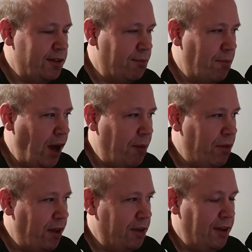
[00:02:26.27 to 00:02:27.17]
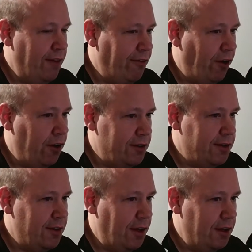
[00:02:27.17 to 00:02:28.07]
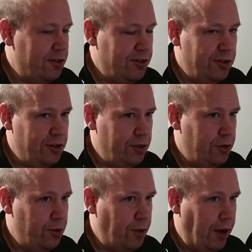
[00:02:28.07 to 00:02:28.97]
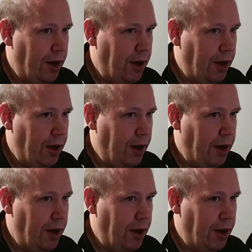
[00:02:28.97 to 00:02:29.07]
mapped the defaults into